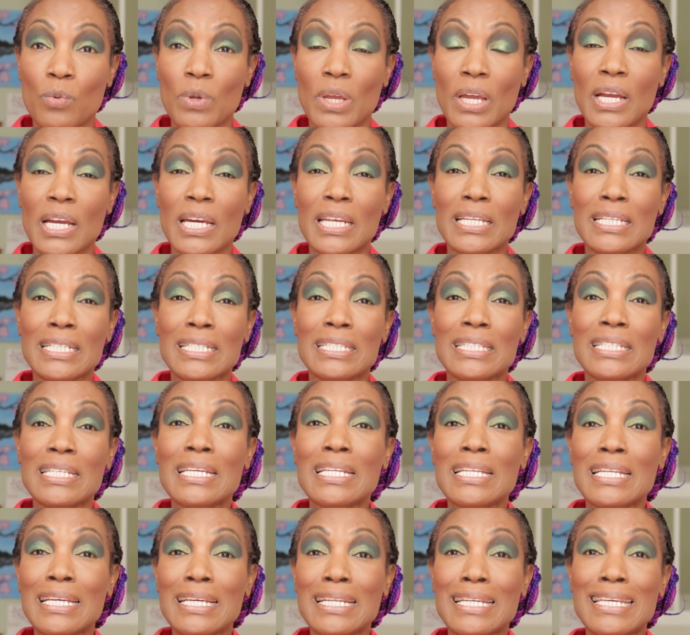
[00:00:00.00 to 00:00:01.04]
We're gonna
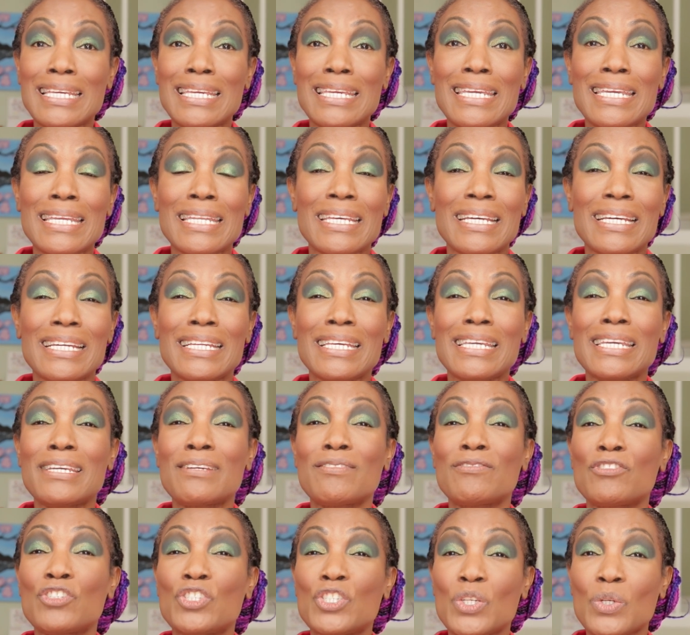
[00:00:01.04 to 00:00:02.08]
sit and eat and
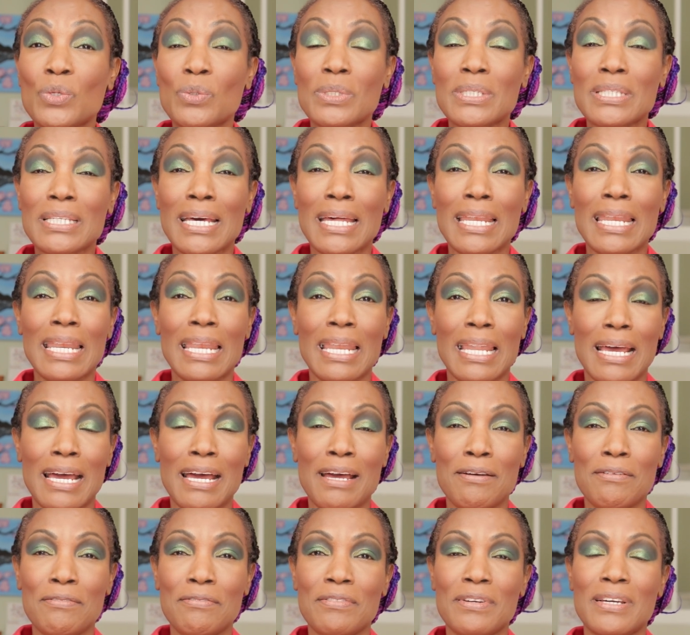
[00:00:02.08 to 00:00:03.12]
give jokes and
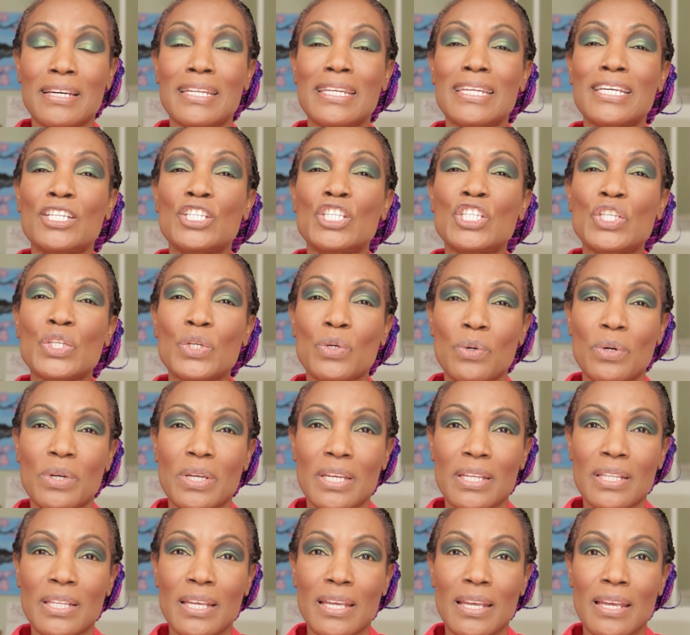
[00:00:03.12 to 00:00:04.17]
laugh and enjoy
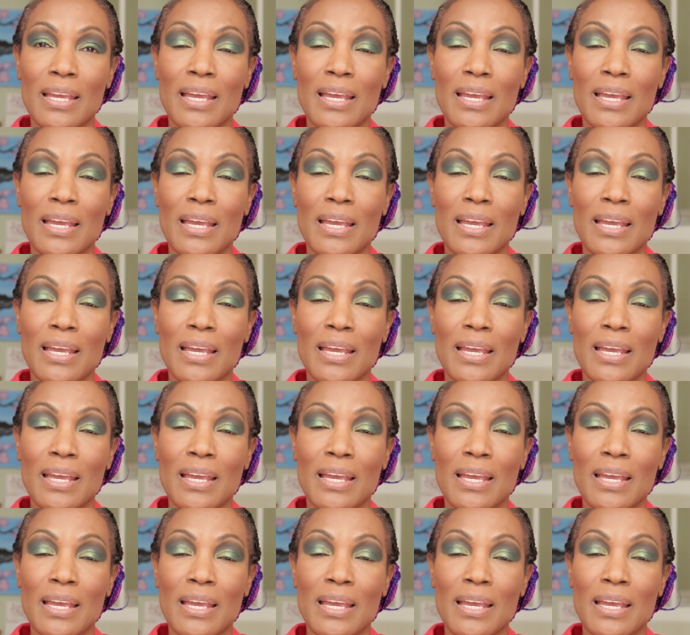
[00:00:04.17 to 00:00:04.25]
it.